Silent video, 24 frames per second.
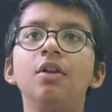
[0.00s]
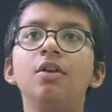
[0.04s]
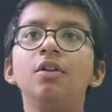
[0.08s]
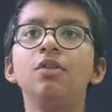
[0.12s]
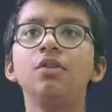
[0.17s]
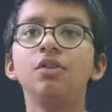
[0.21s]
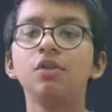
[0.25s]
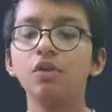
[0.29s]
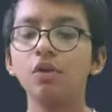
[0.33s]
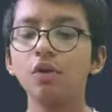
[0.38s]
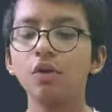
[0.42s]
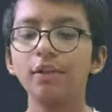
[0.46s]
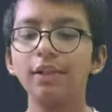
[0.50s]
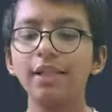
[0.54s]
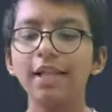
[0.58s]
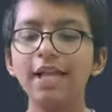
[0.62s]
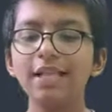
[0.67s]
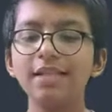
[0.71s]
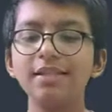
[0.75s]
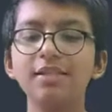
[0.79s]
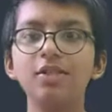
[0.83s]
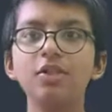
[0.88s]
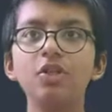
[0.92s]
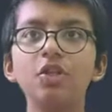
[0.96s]
so
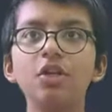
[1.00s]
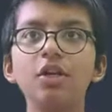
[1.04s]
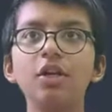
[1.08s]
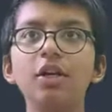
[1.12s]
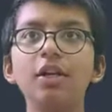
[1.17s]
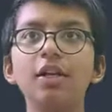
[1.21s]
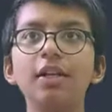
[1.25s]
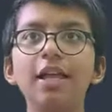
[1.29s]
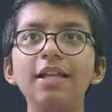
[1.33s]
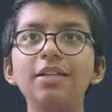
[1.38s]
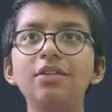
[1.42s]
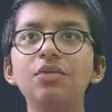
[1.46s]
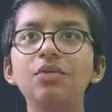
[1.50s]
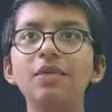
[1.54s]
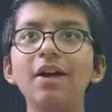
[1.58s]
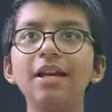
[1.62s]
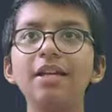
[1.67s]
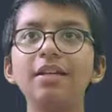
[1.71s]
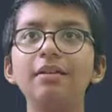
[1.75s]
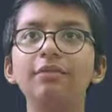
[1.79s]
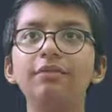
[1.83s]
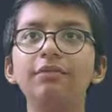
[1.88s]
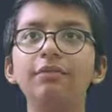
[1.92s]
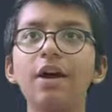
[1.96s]
let's write
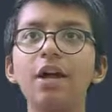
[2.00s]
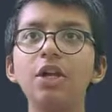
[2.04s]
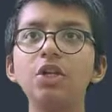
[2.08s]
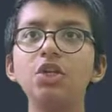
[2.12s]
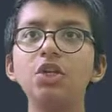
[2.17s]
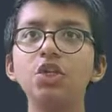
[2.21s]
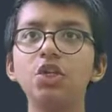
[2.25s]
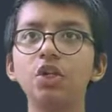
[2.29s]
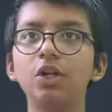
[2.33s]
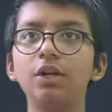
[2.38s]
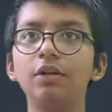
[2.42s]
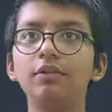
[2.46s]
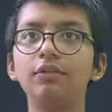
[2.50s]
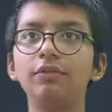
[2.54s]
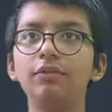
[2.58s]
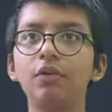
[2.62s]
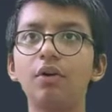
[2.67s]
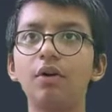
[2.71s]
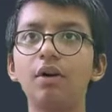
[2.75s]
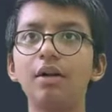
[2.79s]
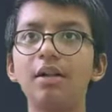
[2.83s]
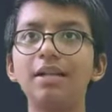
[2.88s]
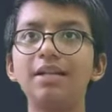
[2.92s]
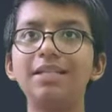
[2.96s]
a function
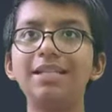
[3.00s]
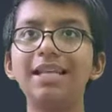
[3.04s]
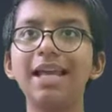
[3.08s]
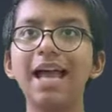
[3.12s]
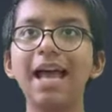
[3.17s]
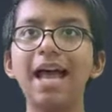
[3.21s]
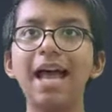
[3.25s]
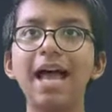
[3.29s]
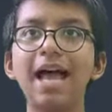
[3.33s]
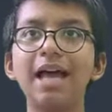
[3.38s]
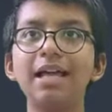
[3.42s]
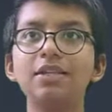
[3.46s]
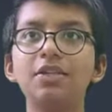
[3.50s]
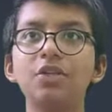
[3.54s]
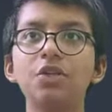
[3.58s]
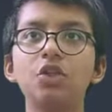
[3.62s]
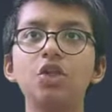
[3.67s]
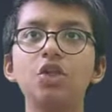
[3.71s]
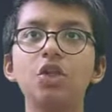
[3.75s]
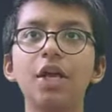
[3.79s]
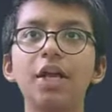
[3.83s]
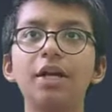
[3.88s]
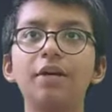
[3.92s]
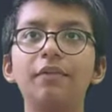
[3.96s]
for that
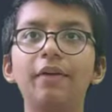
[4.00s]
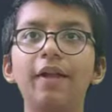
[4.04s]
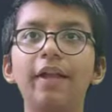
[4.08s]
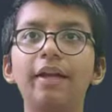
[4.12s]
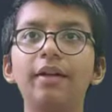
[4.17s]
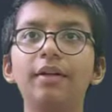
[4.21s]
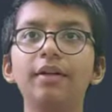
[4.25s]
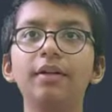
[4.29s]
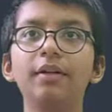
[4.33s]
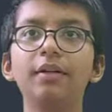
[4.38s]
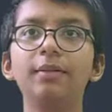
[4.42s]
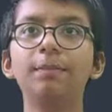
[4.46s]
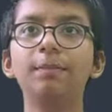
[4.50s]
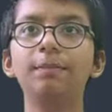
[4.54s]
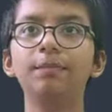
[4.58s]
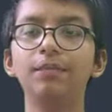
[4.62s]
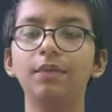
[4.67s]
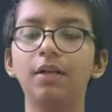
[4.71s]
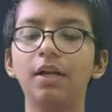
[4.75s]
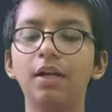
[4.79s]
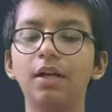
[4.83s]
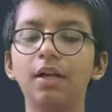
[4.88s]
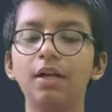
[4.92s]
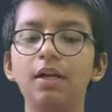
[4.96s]
generator.
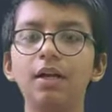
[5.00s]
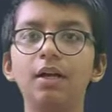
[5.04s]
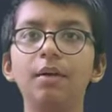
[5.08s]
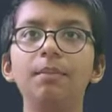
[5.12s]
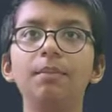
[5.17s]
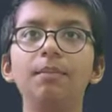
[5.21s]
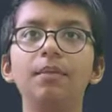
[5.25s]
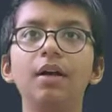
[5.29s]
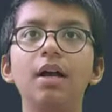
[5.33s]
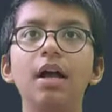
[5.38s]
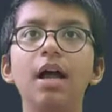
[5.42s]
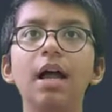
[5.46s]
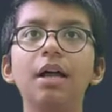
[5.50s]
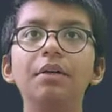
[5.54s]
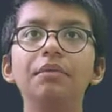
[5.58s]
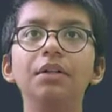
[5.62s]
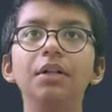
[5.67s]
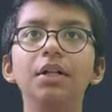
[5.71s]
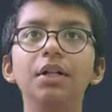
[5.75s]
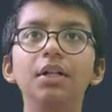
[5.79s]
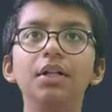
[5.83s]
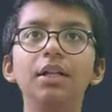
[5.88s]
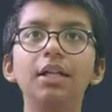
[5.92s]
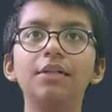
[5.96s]

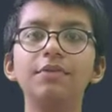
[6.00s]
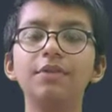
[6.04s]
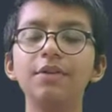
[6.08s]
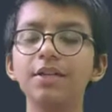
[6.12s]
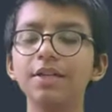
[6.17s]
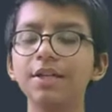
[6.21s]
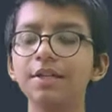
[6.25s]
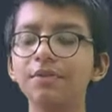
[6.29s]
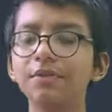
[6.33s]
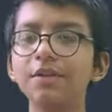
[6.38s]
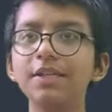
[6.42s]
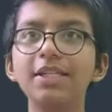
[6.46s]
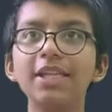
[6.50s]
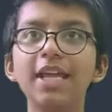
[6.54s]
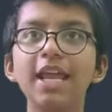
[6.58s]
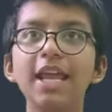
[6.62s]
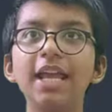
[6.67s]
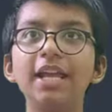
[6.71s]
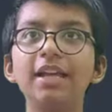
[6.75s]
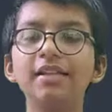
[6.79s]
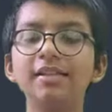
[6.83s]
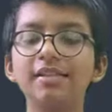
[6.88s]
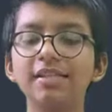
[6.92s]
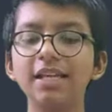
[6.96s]
It will
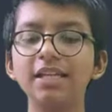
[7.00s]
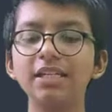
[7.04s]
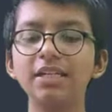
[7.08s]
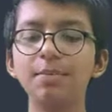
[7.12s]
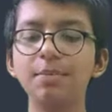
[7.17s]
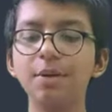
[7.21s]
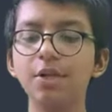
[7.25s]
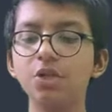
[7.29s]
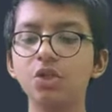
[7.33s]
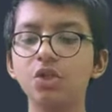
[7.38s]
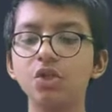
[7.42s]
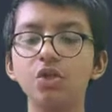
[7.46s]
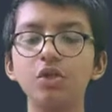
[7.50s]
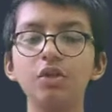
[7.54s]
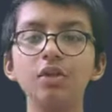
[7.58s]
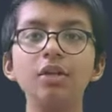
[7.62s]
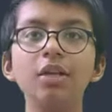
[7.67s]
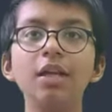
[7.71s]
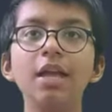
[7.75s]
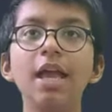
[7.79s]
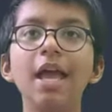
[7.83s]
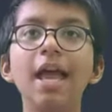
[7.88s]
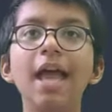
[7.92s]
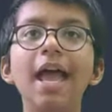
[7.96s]
take a z dimension,
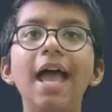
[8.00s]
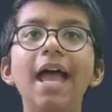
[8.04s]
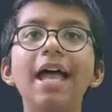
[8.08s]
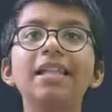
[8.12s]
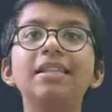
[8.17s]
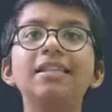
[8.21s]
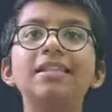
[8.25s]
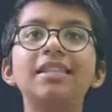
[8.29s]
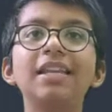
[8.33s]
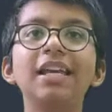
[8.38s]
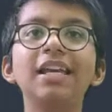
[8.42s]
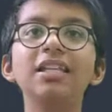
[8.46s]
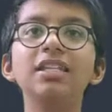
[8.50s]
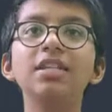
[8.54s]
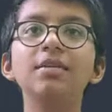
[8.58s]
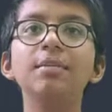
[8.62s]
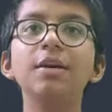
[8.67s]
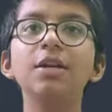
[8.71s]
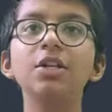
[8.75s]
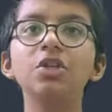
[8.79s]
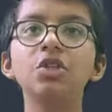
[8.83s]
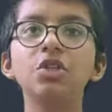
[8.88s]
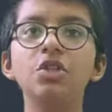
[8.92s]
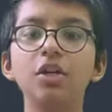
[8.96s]
and z
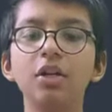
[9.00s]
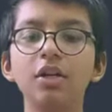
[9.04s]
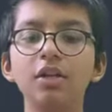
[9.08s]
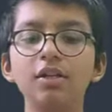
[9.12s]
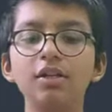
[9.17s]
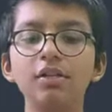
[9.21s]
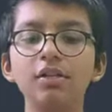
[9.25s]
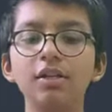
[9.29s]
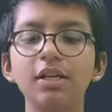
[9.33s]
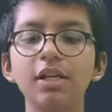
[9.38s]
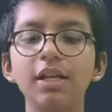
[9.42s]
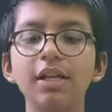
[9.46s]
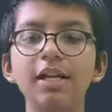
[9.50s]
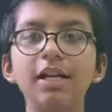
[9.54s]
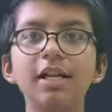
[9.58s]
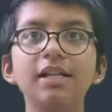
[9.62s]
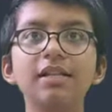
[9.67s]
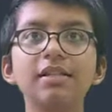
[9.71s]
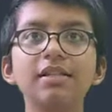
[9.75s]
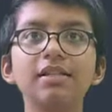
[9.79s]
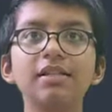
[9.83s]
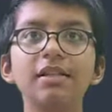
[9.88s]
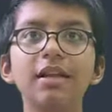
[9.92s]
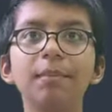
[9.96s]
dimension
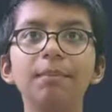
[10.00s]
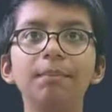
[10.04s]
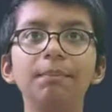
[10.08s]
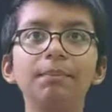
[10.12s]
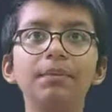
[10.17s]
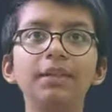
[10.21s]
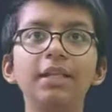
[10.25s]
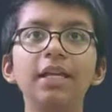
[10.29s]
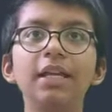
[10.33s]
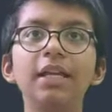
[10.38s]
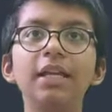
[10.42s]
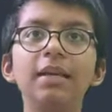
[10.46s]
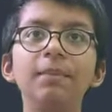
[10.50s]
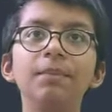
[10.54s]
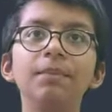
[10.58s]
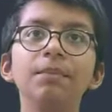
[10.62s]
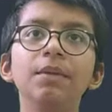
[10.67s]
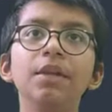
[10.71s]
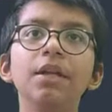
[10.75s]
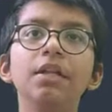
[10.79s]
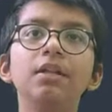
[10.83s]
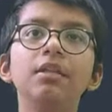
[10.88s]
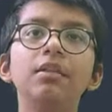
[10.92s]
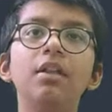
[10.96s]
is simply
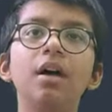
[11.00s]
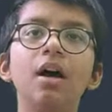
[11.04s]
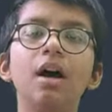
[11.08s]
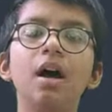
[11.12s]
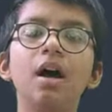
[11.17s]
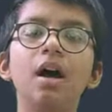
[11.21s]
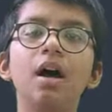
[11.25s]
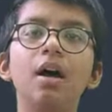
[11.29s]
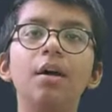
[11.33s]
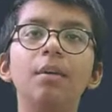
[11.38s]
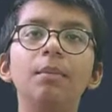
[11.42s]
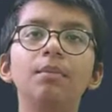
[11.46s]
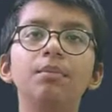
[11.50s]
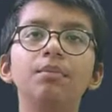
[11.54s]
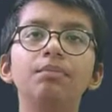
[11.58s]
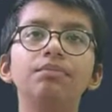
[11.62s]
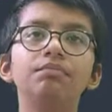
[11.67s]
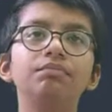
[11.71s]
the